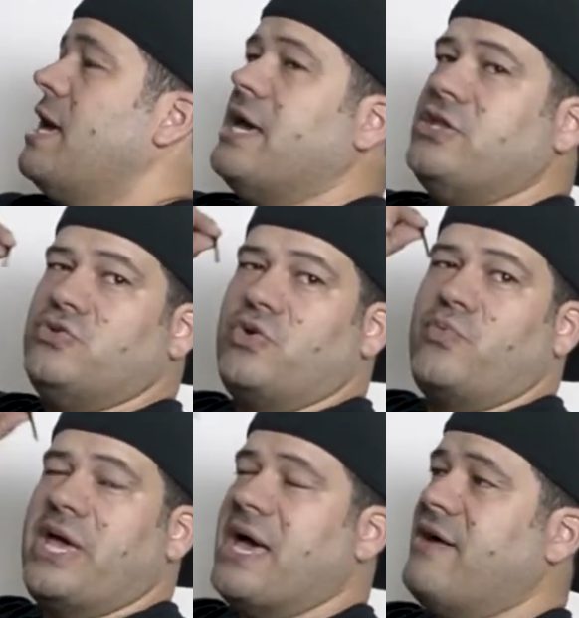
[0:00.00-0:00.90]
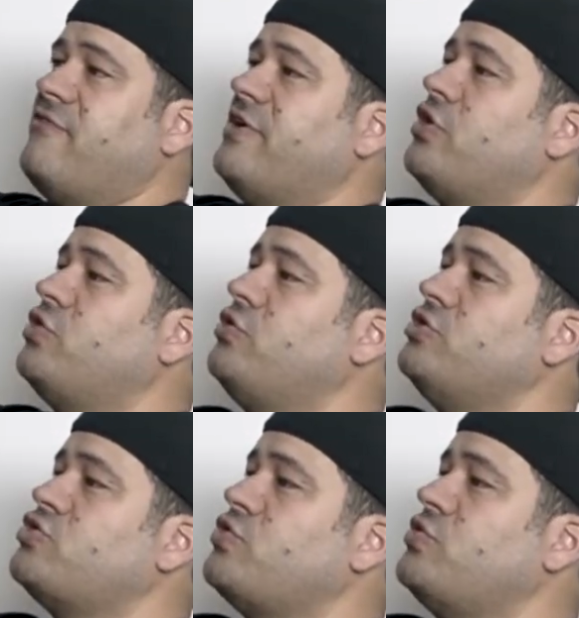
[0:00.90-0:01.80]
And we have
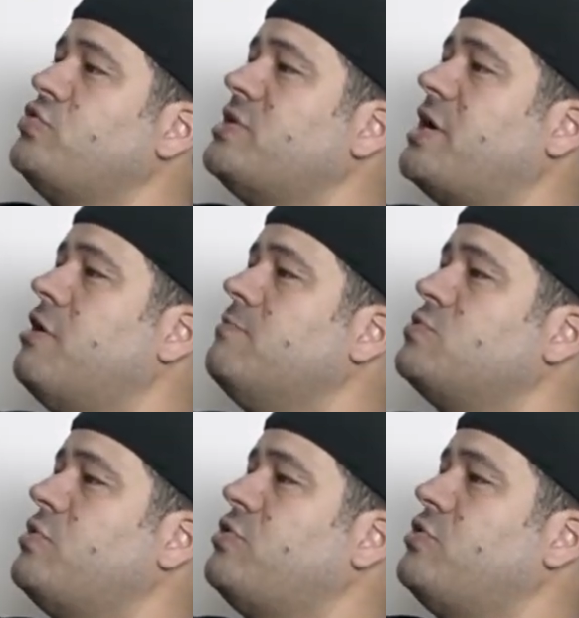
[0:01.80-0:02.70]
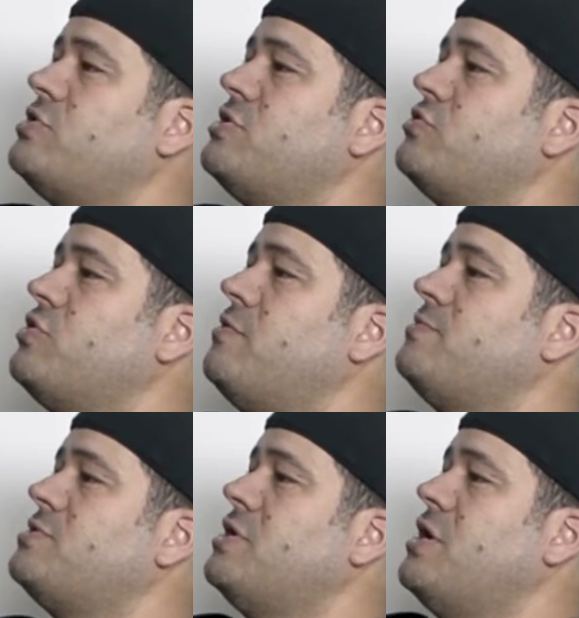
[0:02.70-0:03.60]
included screws that comes with your tilt
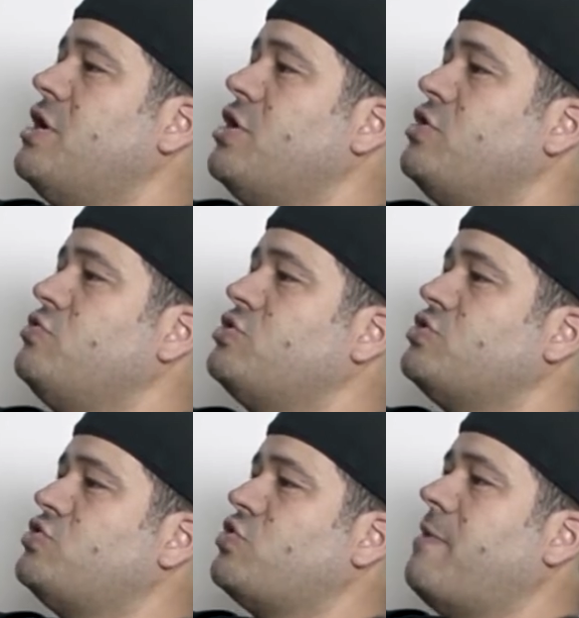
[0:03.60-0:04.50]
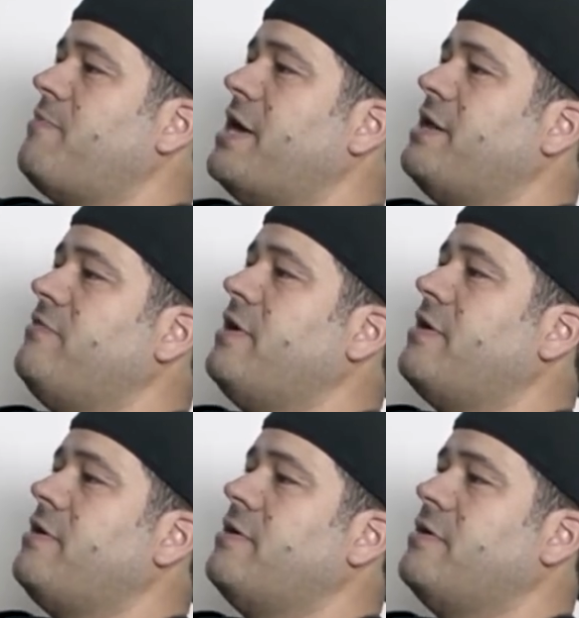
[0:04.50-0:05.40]
arms. You just drop that in
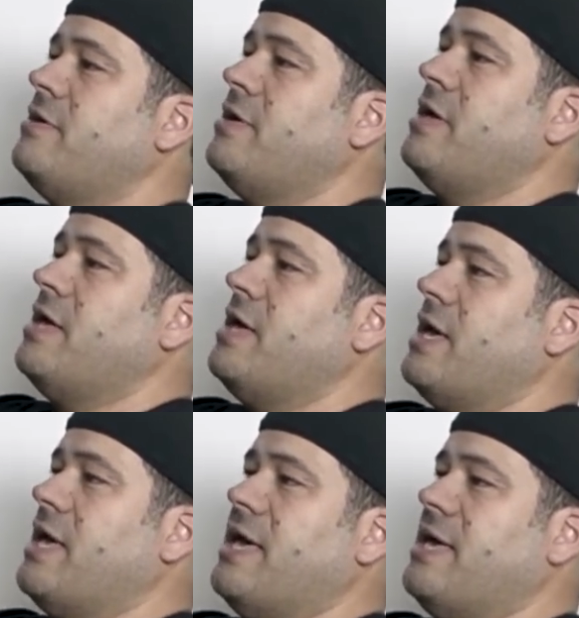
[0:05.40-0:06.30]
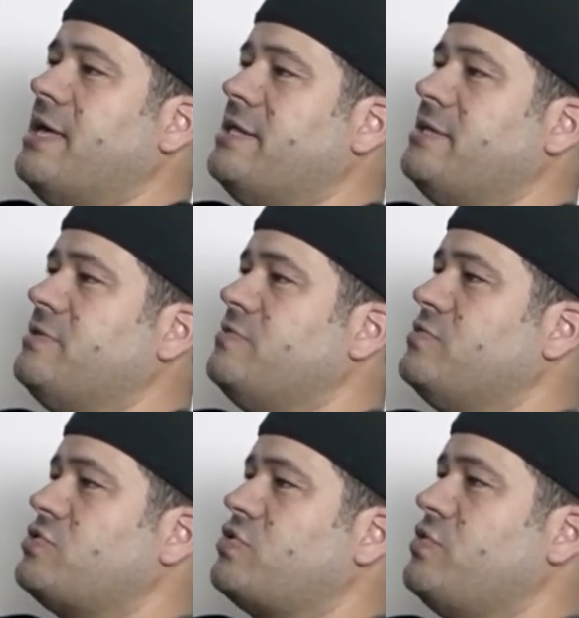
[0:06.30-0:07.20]
there and
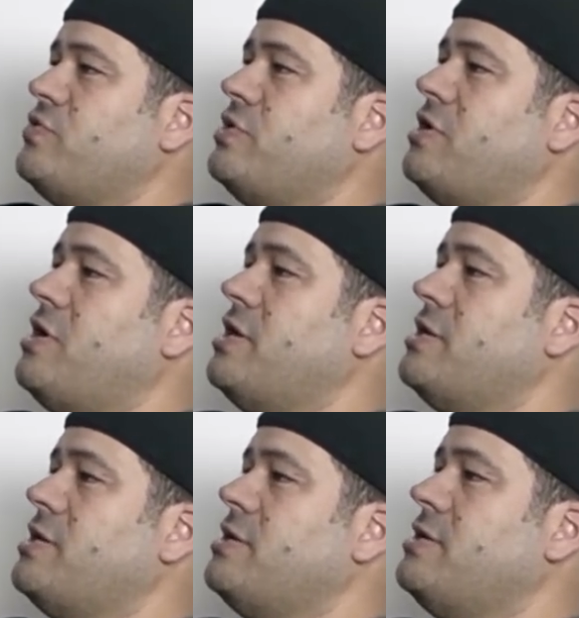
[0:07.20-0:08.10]
screw it on.